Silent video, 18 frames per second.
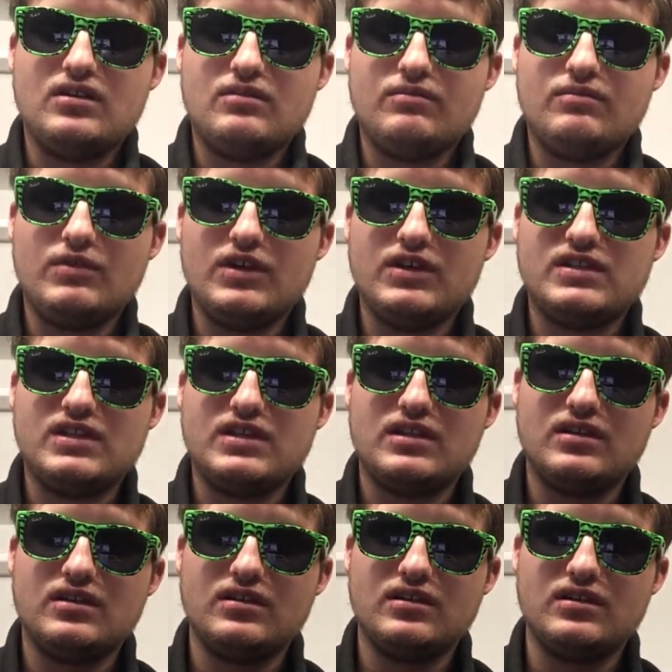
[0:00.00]
But,
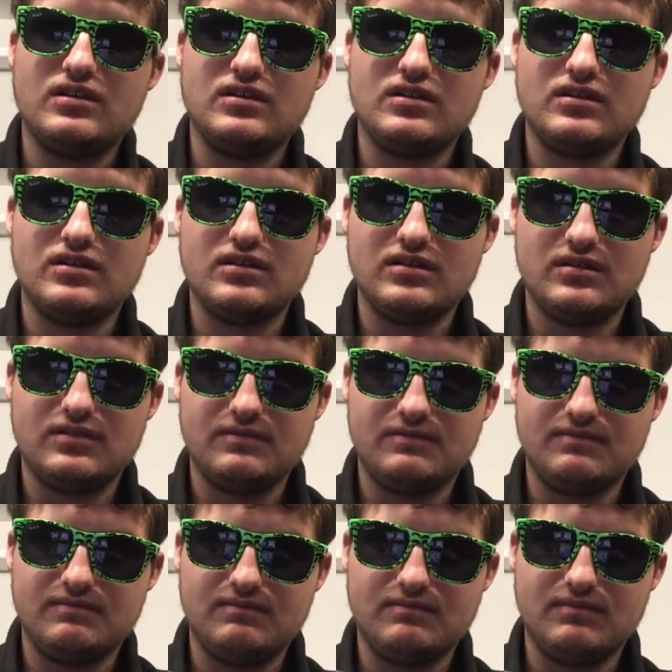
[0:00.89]

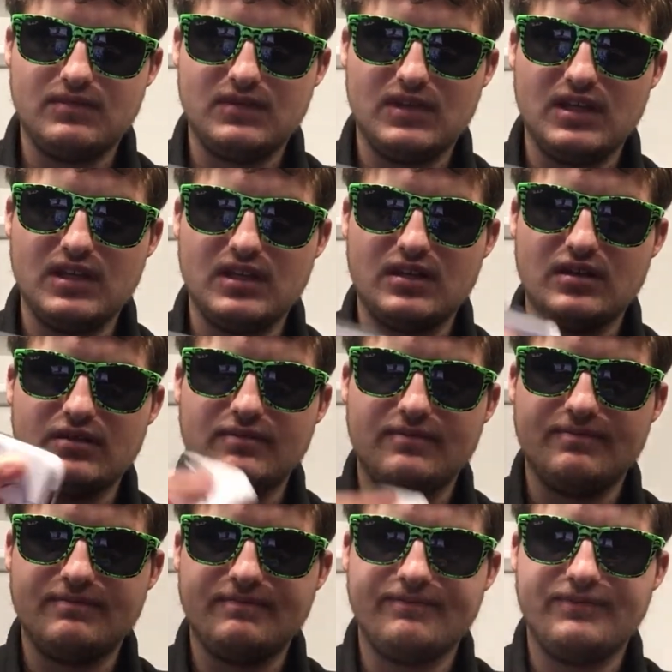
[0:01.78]
yeah.
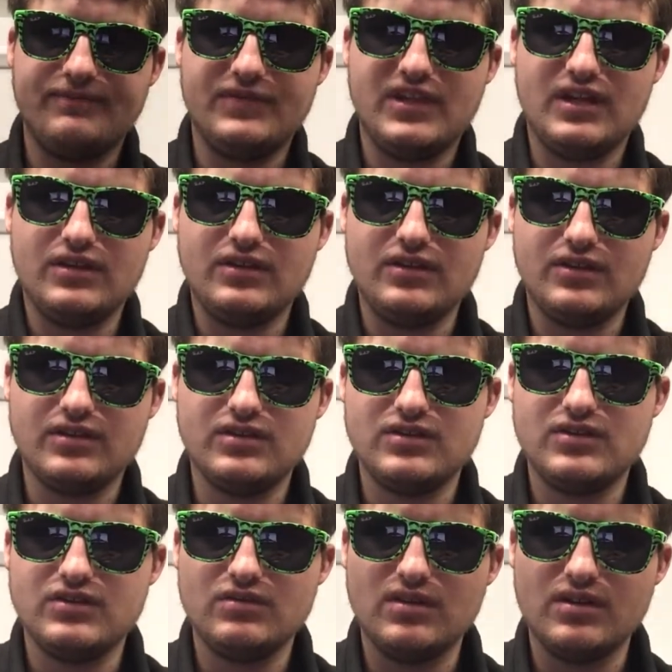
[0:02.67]
Not looking
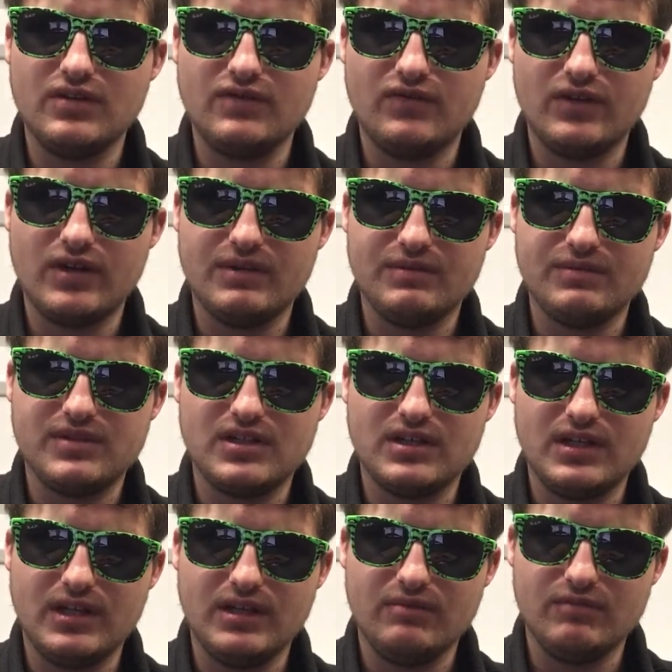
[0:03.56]
too good for
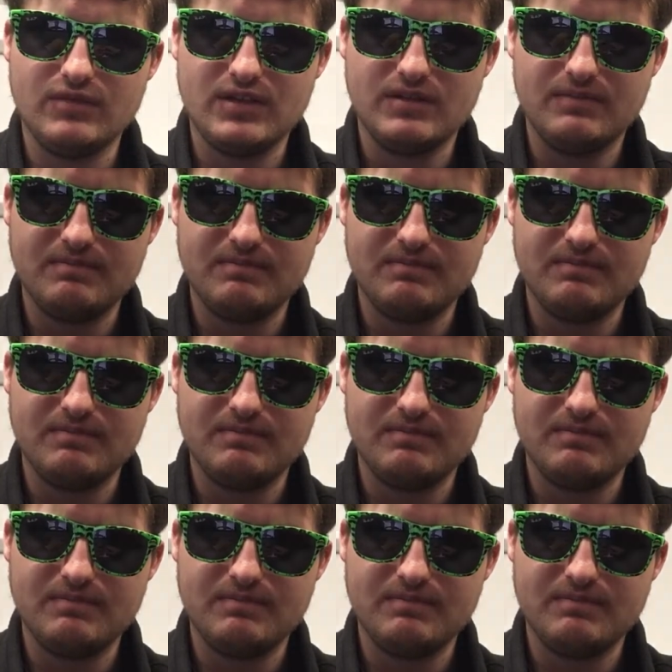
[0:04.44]
Amsterdam.